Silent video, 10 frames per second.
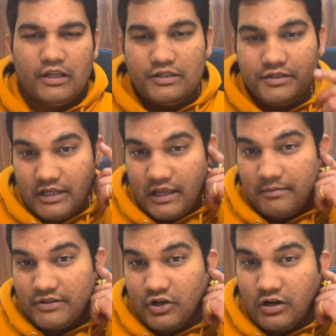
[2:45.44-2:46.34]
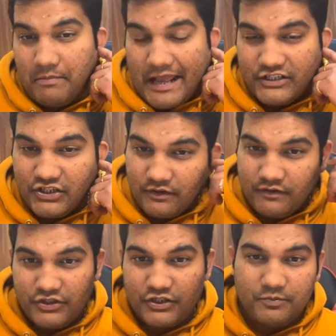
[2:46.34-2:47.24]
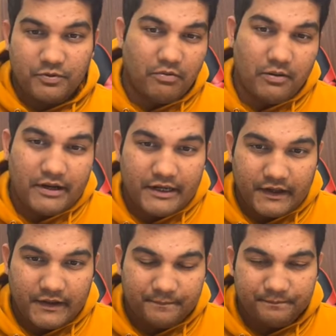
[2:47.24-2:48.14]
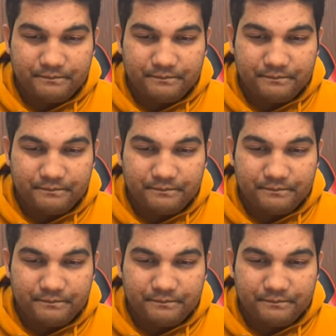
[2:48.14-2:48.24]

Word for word: same is not matching which is problematic